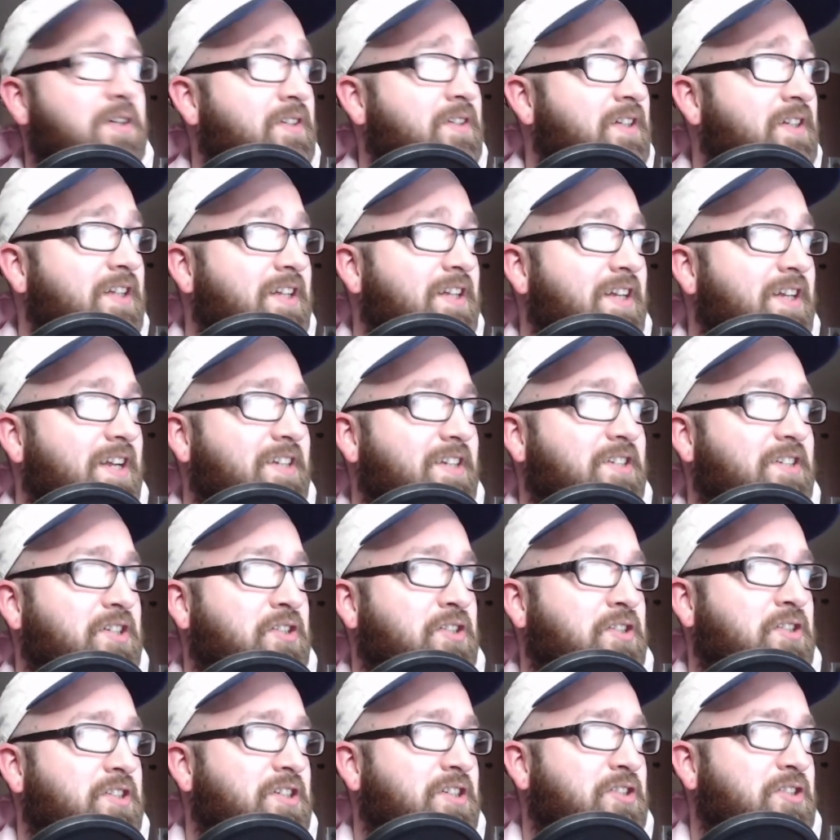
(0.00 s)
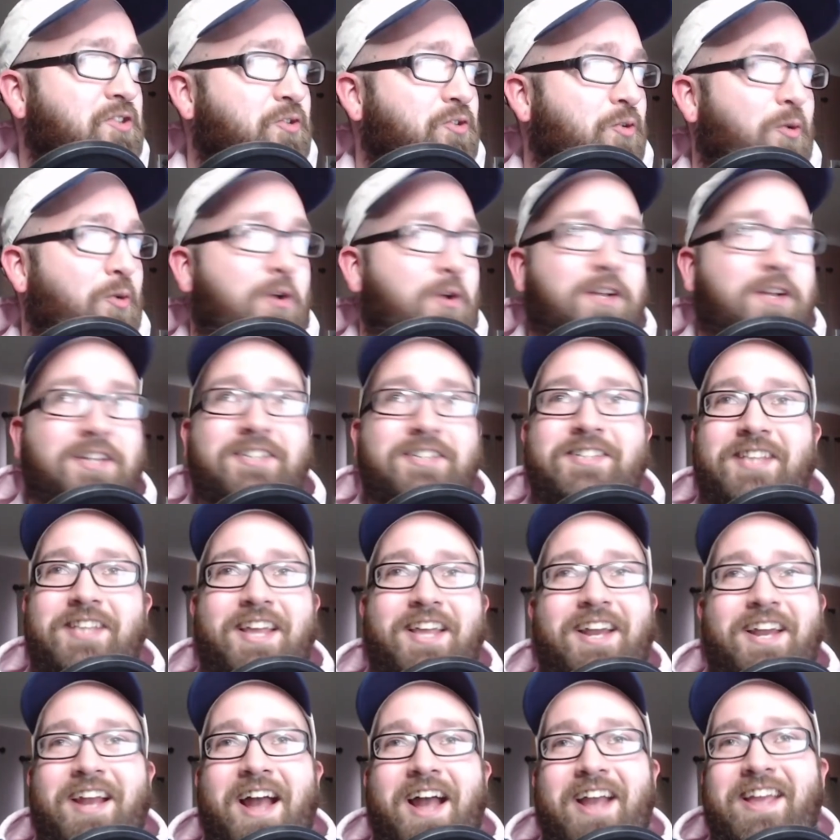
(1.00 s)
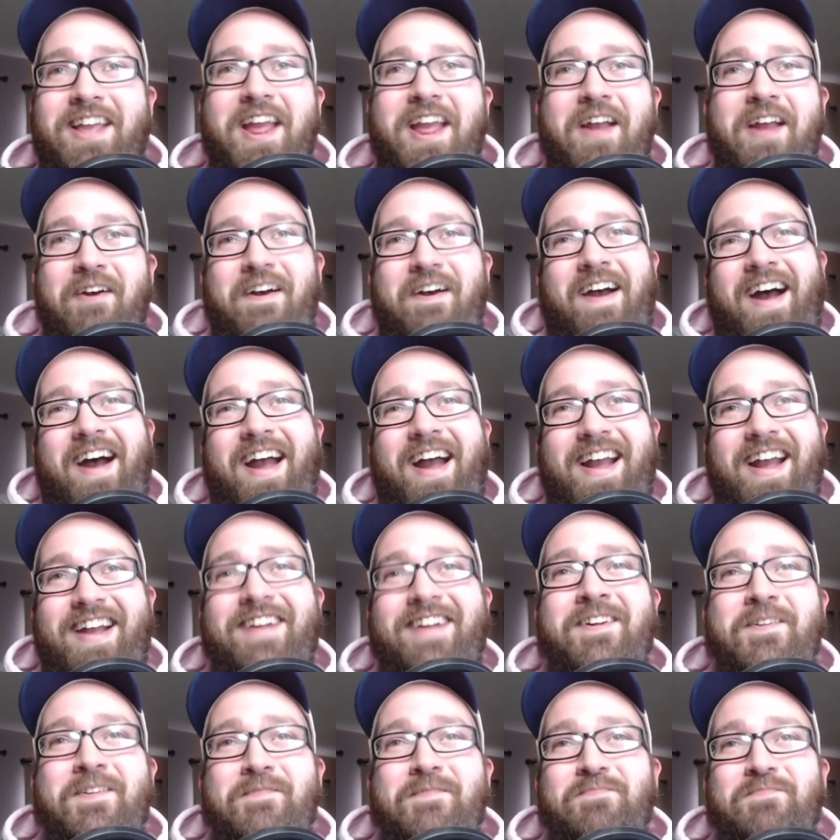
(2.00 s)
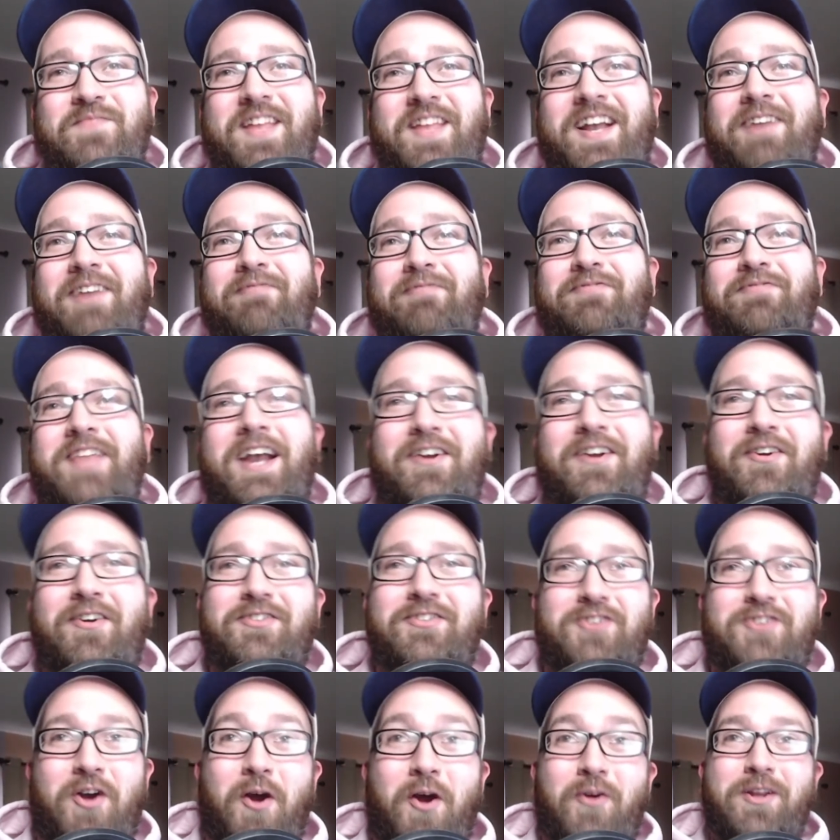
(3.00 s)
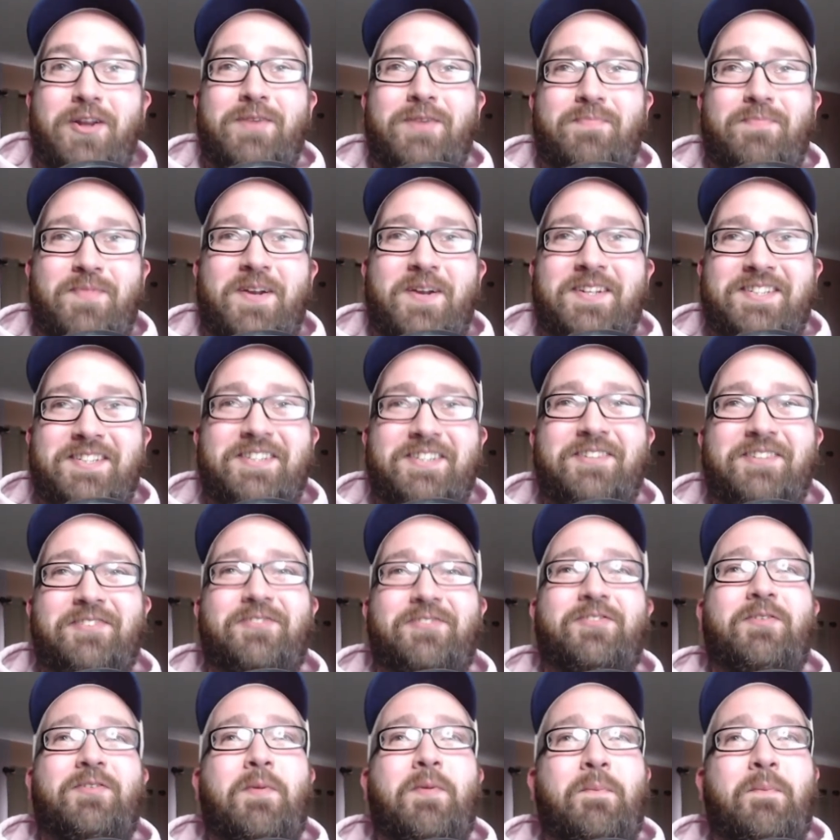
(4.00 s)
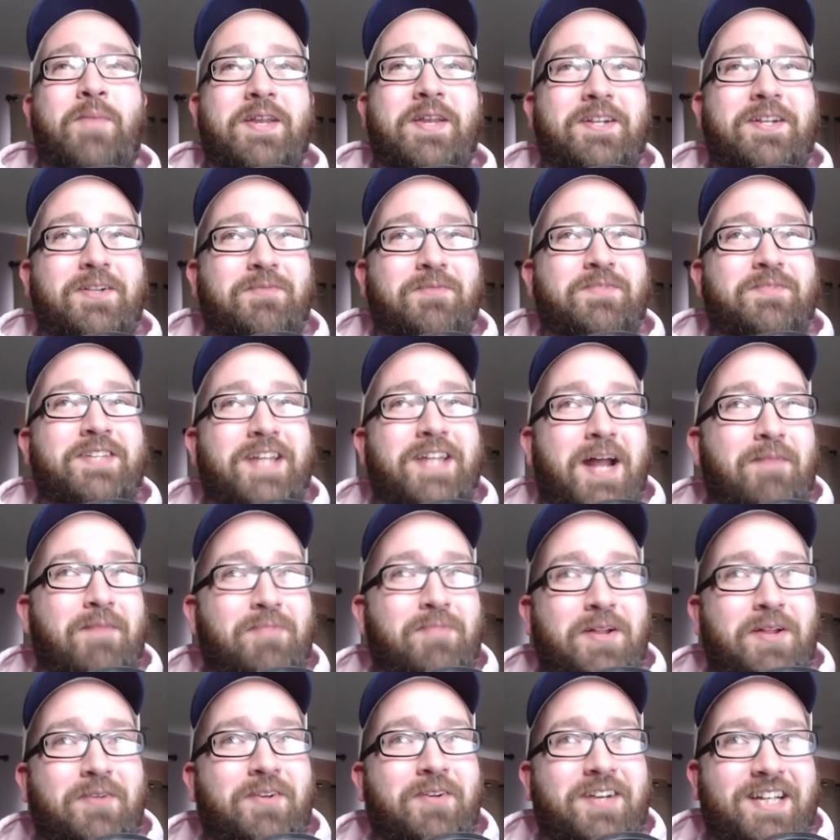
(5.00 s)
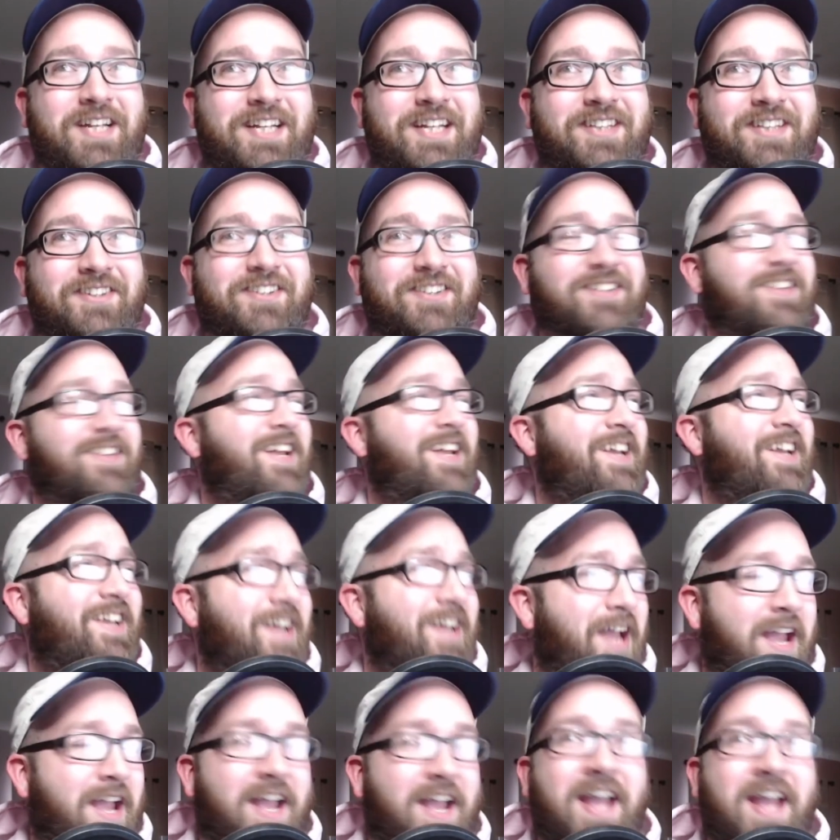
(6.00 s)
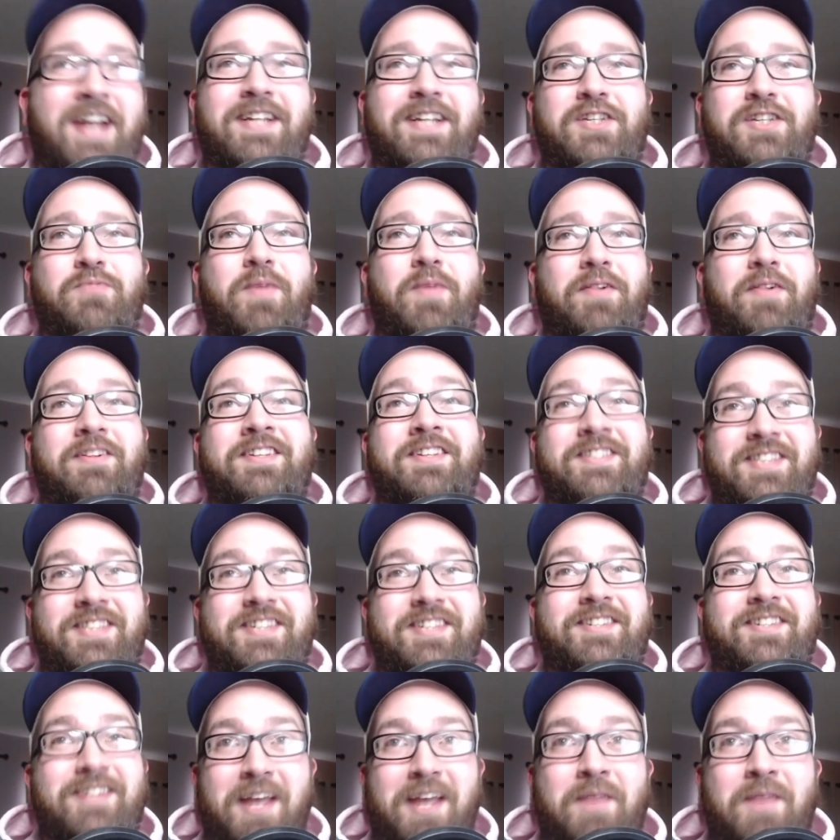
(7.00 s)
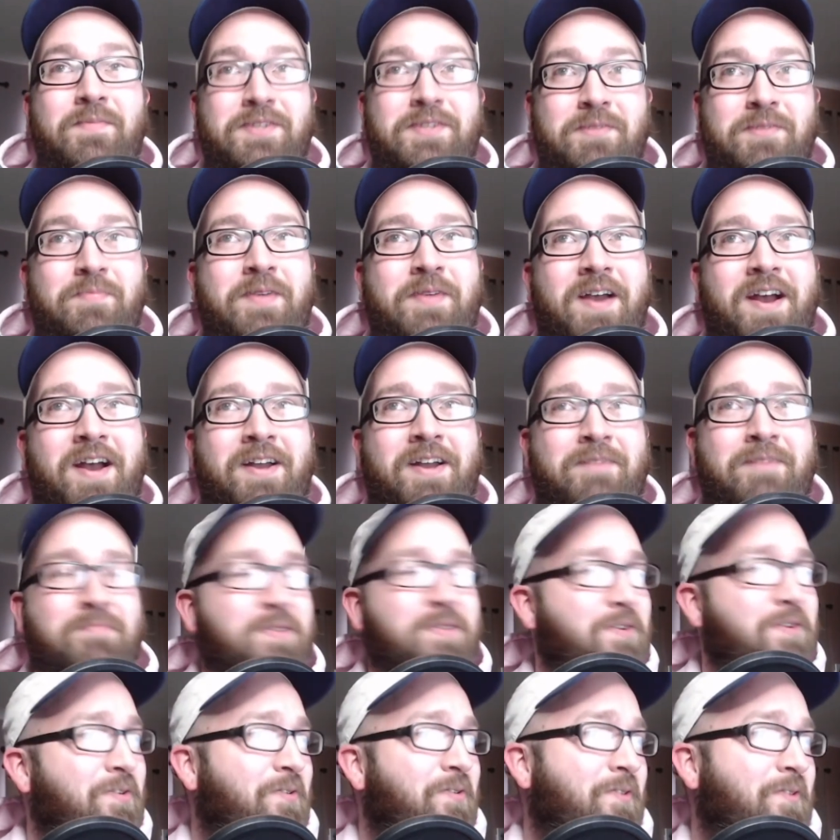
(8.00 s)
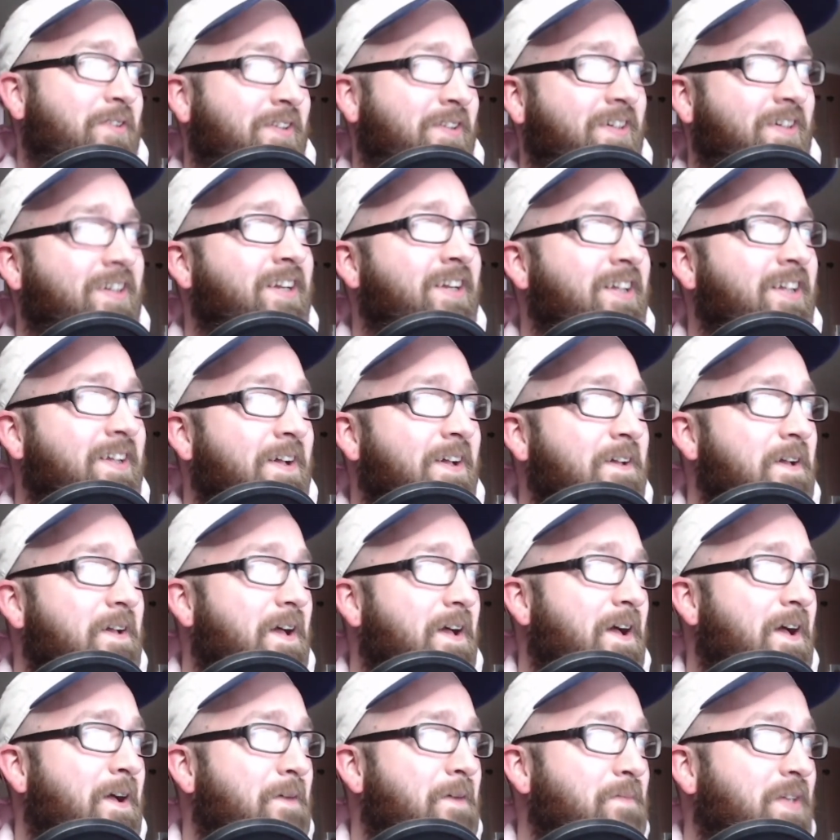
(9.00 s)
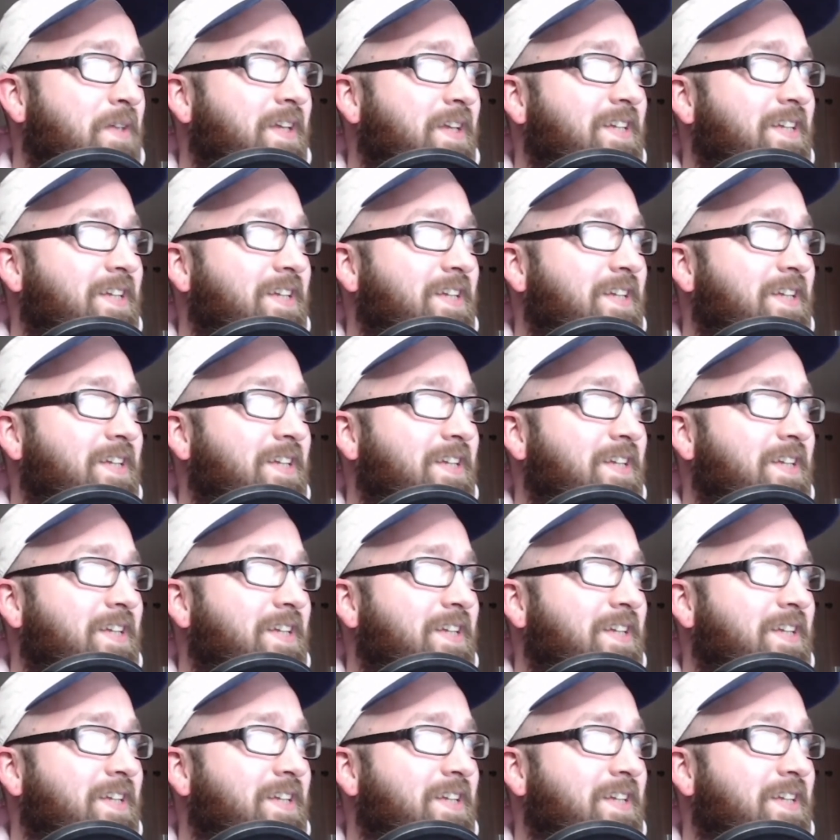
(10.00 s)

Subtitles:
and just destroyed us. Like, that card's already oppressive. Pendulums cannot play around either. Like, Anti-Spell is the same as an Imperial Order against